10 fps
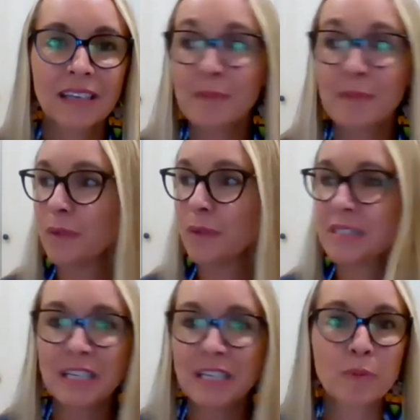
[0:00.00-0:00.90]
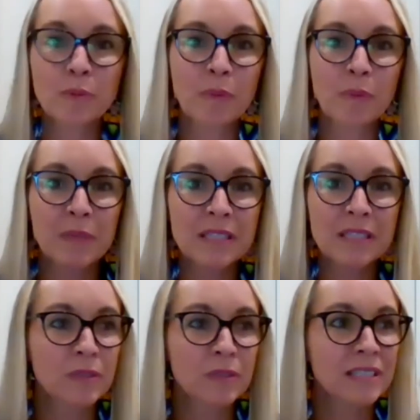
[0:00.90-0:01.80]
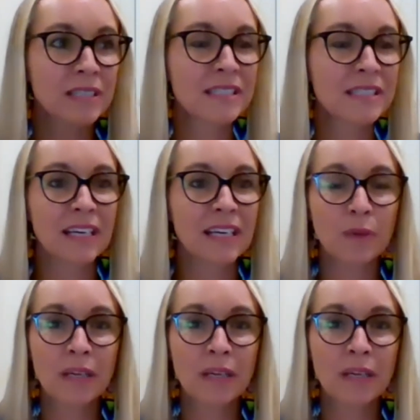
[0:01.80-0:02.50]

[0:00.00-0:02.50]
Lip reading: I mean, I was desperate. My business was in a state.